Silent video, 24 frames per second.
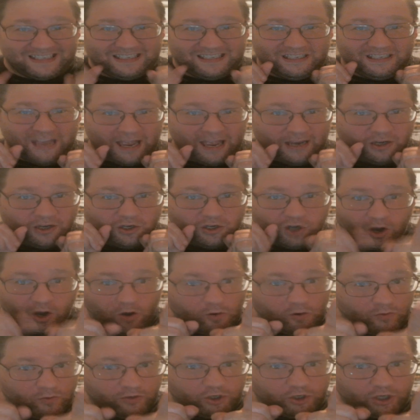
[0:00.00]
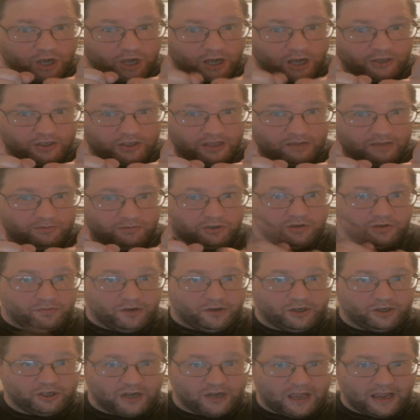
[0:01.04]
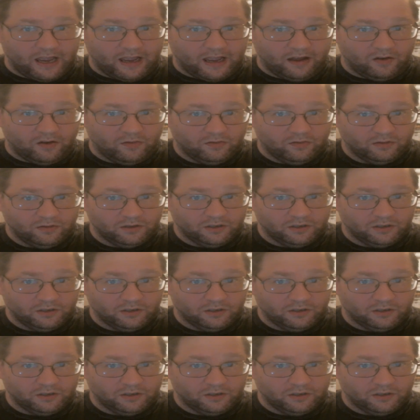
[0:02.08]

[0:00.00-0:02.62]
And don't judge them too much now,